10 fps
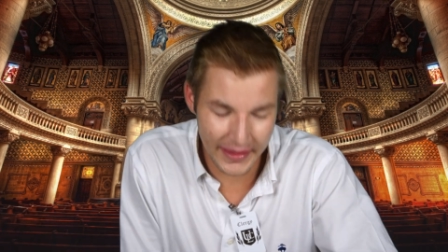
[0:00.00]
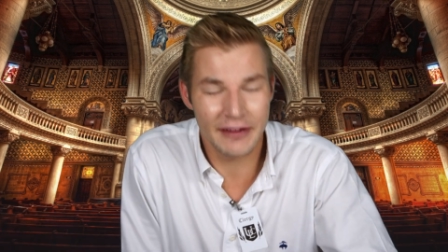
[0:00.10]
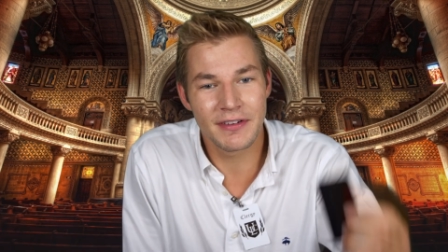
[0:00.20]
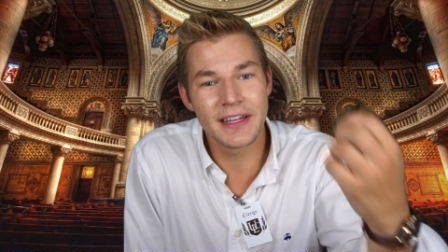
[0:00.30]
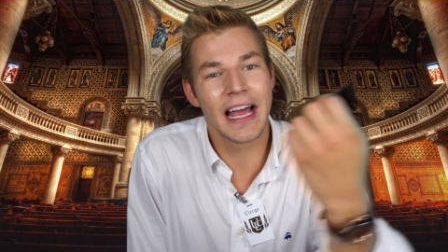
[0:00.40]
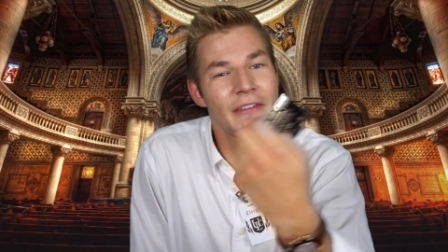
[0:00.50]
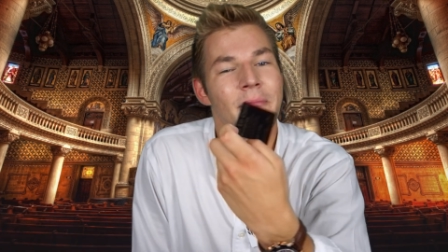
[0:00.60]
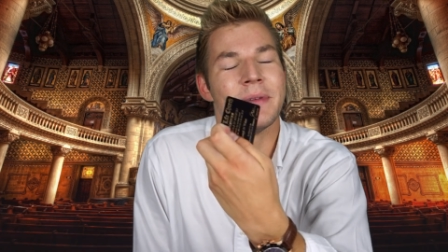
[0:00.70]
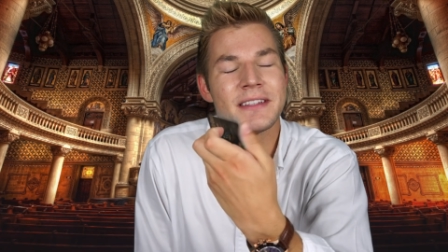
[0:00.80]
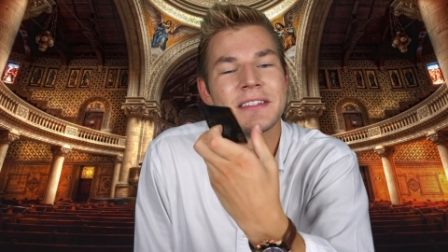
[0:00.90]
I really have
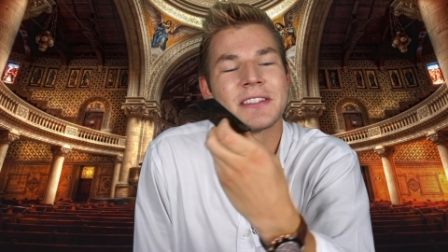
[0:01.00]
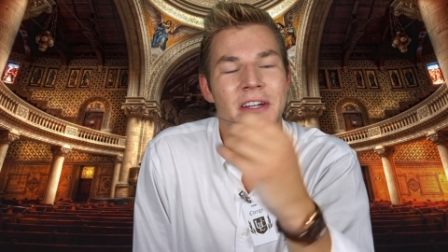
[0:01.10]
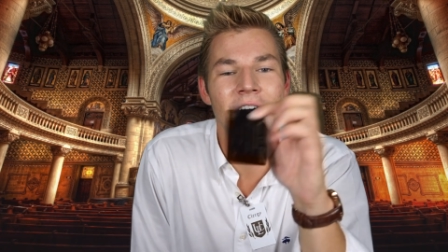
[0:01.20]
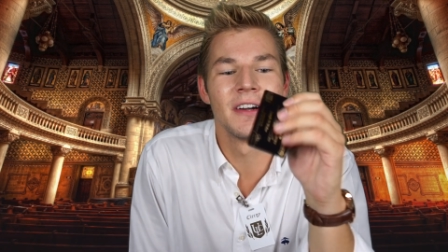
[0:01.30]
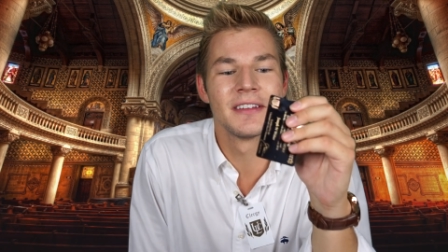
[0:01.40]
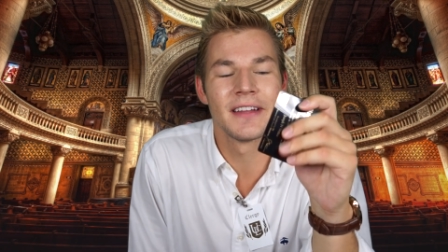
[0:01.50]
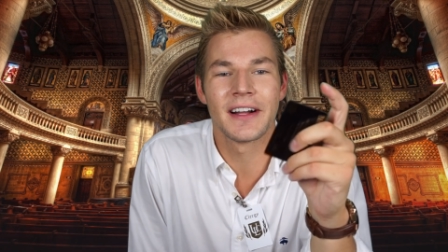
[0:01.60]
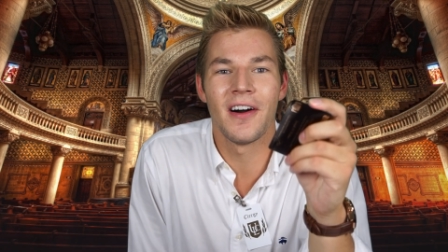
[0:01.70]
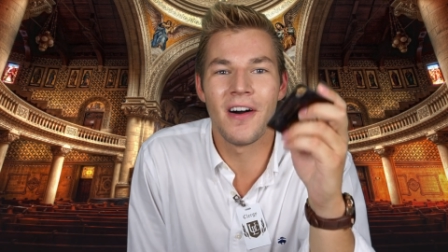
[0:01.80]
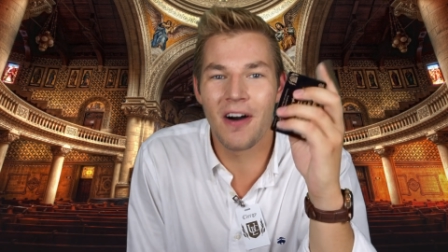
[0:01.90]
a business card,
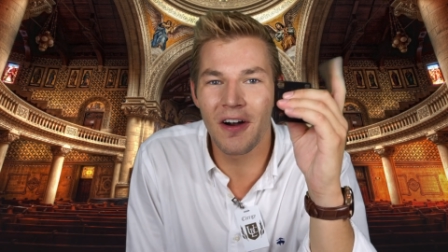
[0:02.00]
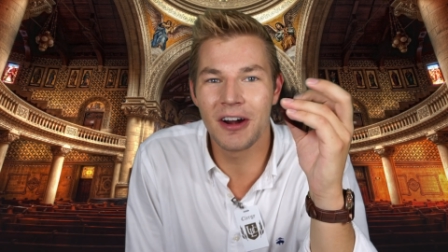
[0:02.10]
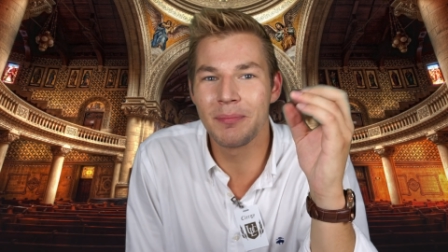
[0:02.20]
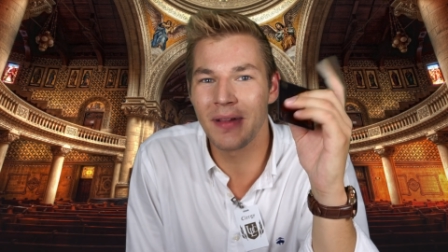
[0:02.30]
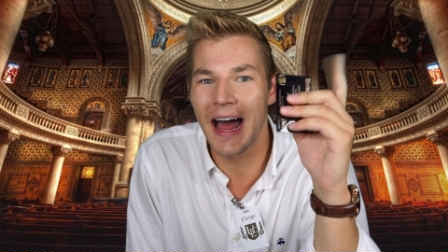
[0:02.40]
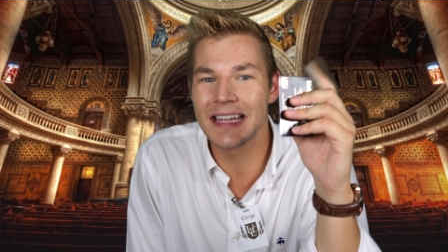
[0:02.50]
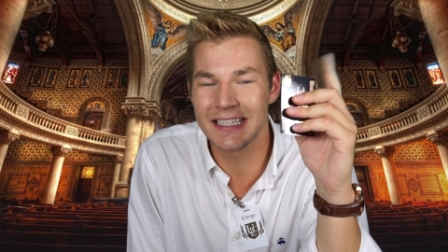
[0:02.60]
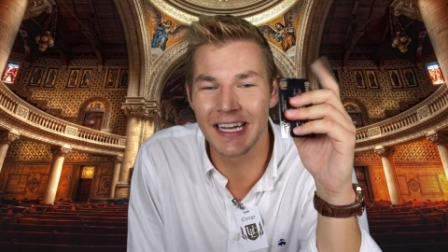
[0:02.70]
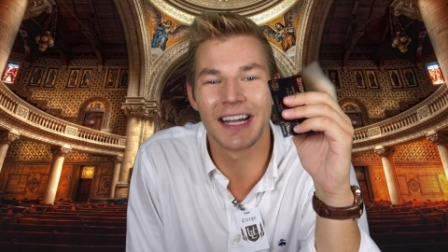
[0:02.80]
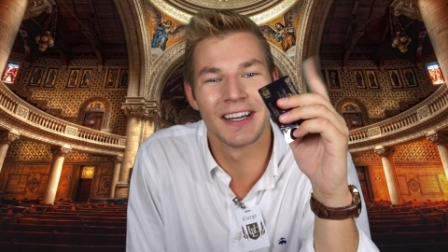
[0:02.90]
like a hard
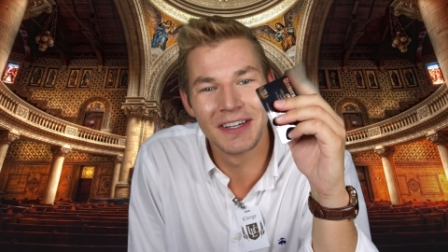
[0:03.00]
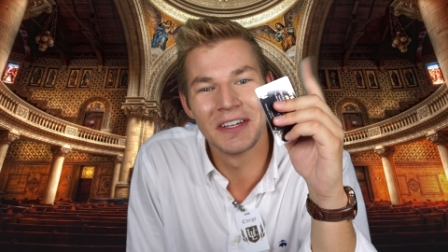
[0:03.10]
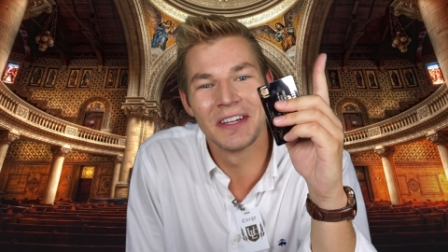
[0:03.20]
plastic